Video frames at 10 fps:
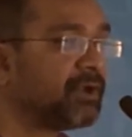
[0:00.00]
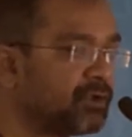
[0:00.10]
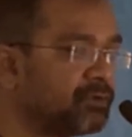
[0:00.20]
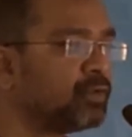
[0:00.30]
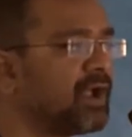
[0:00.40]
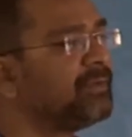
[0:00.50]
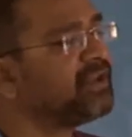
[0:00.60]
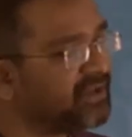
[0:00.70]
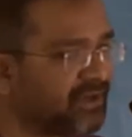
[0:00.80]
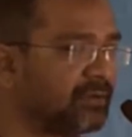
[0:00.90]

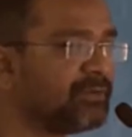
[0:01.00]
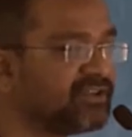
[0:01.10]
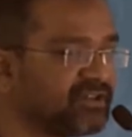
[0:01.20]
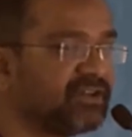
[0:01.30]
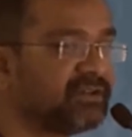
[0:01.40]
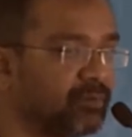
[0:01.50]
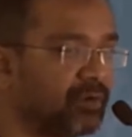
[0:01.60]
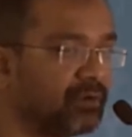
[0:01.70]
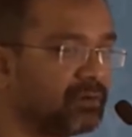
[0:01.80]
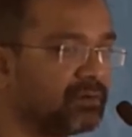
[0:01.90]
it'll be just another
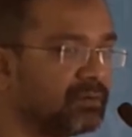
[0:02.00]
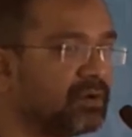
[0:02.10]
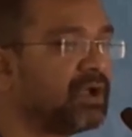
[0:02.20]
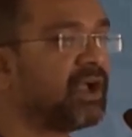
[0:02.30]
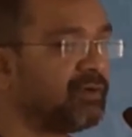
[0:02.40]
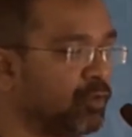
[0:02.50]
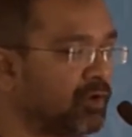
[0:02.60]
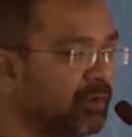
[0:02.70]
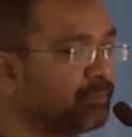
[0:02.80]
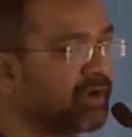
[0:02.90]
blog. I woke
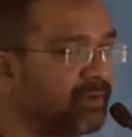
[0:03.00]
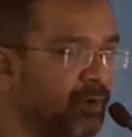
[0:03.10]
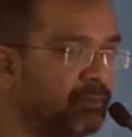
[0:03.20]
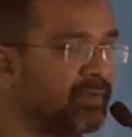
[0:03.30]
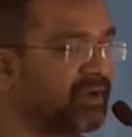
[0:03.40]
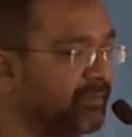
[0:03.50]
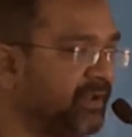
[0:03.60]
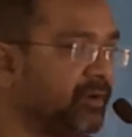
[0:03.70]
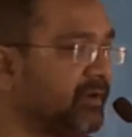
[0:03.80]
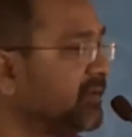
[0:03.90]
up, my mom bet me,
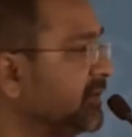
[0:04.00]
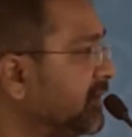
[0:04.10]
whatever.